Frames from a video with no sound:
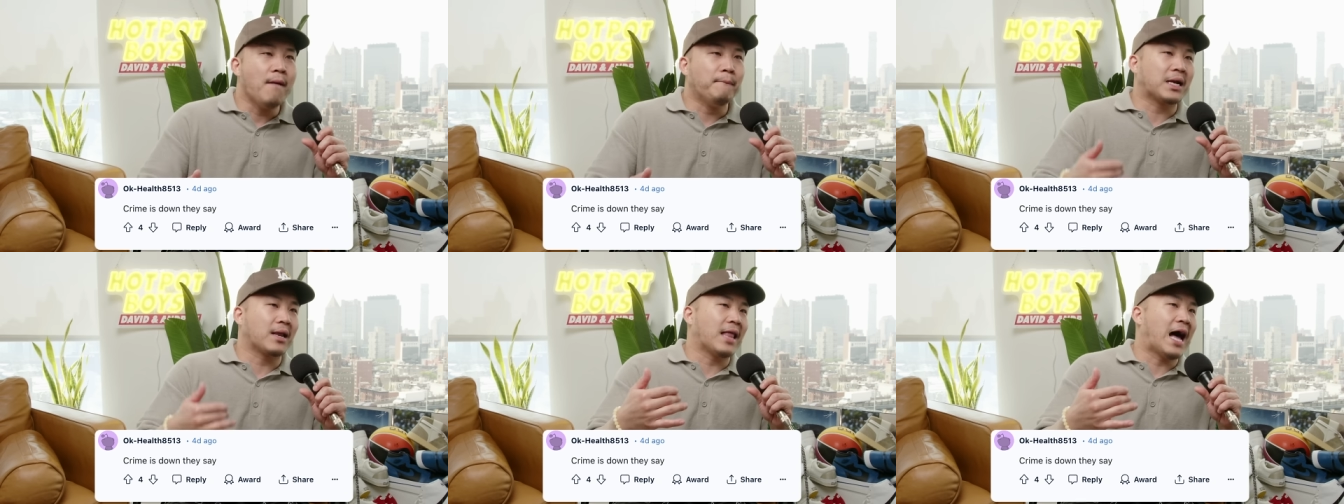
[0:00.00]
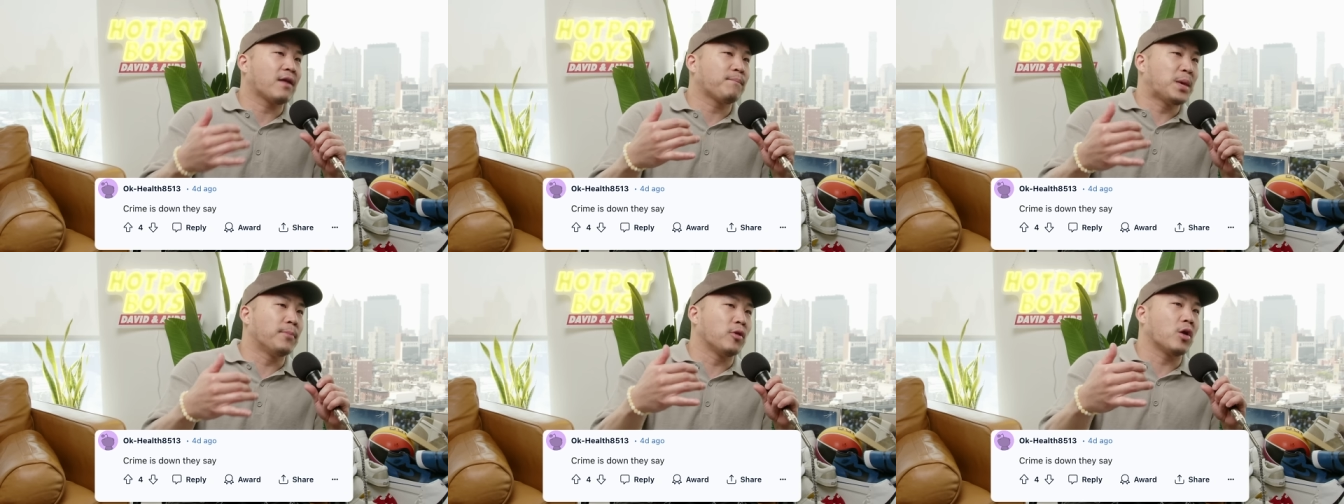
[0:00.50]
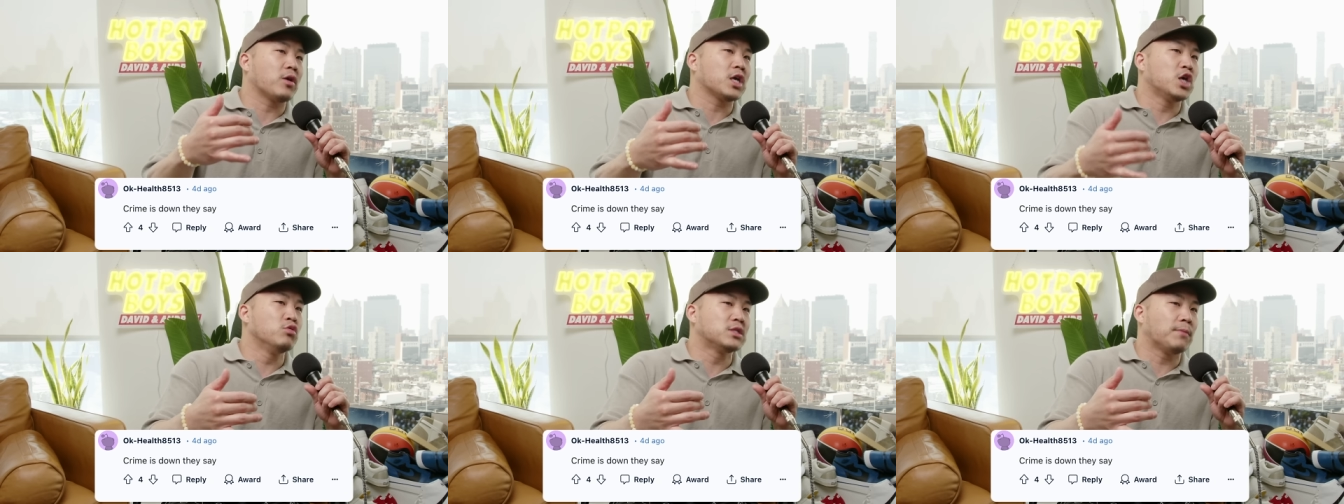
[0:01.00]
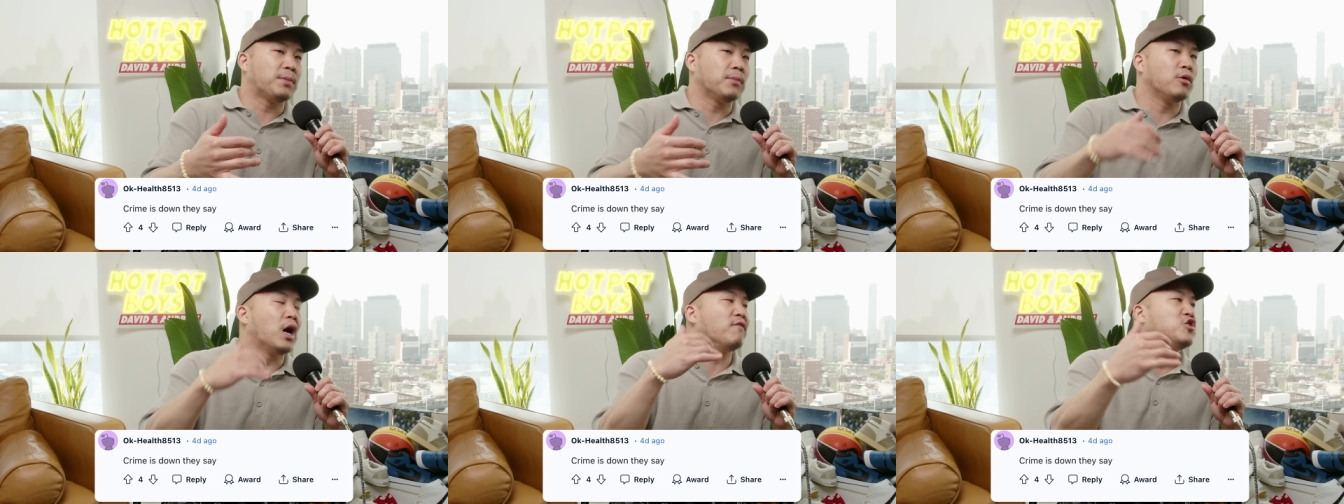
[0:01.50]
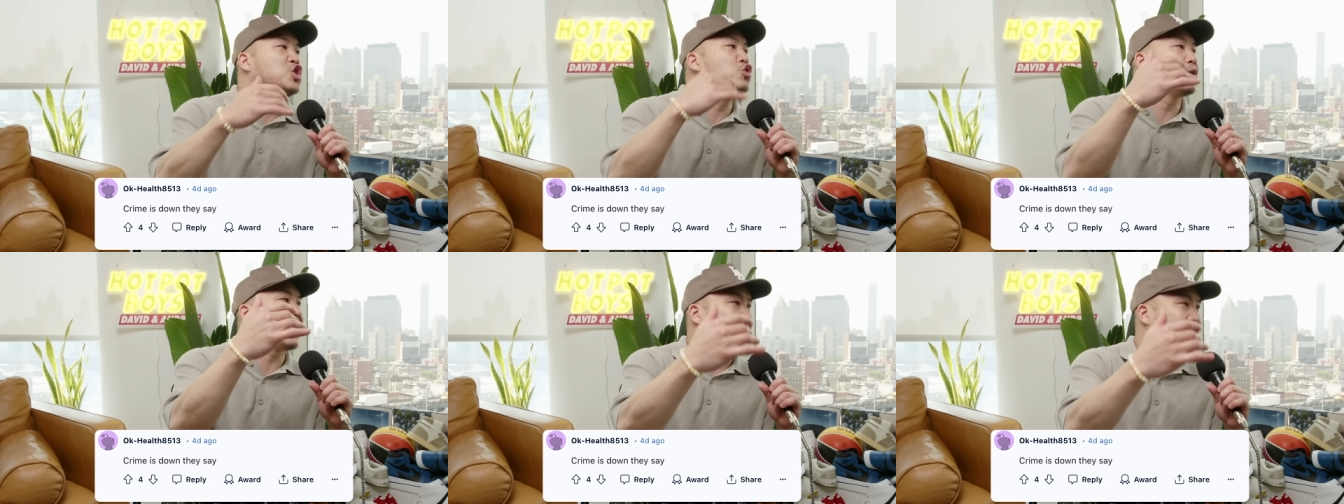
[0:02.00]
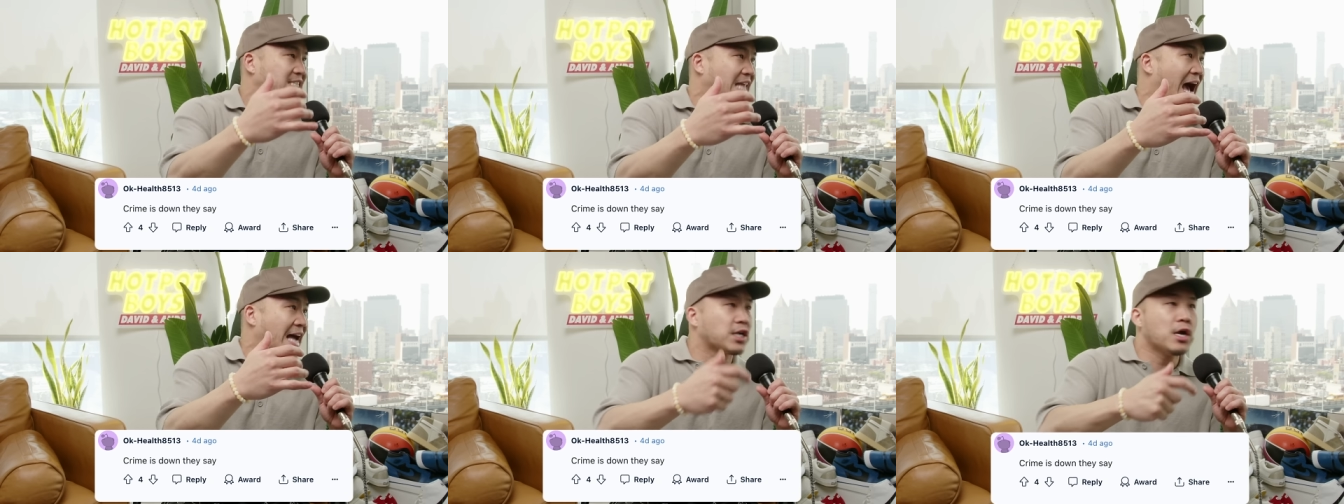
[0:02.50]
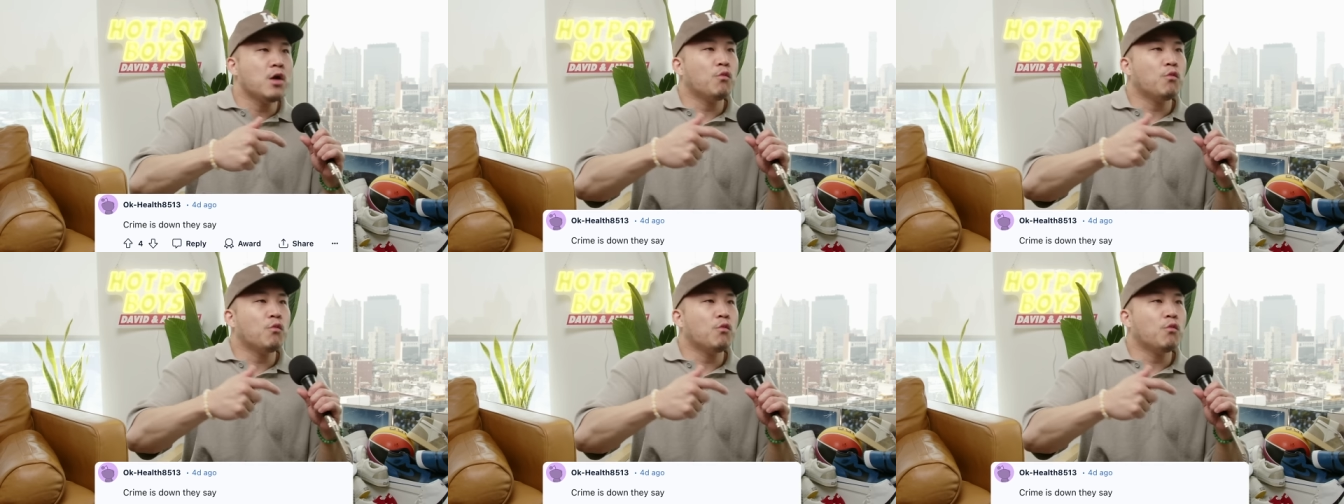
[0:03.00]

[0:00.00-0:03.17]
but a lot of people are accusing people of juking the stats,